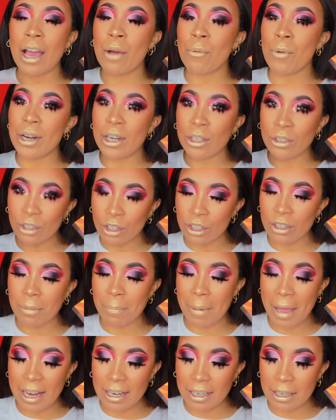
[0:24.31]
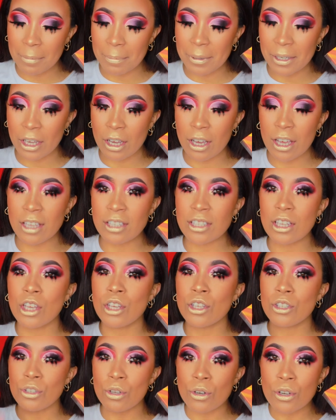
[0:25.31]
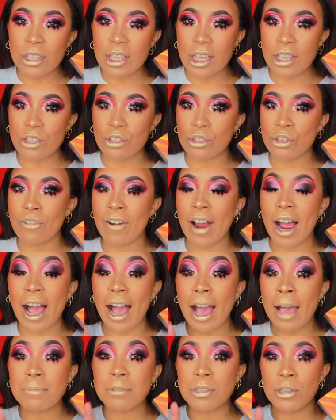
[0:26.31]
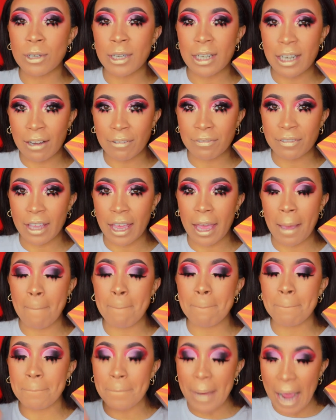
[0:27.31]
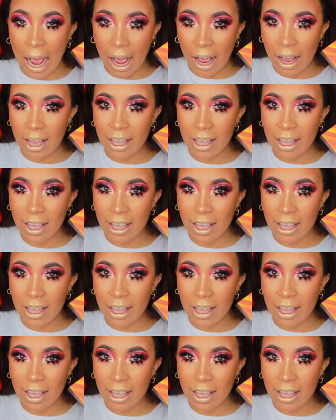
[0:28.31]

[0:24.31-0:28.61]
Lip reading: and went and got the palette because as soon as I saw it, I absolutely loved it. But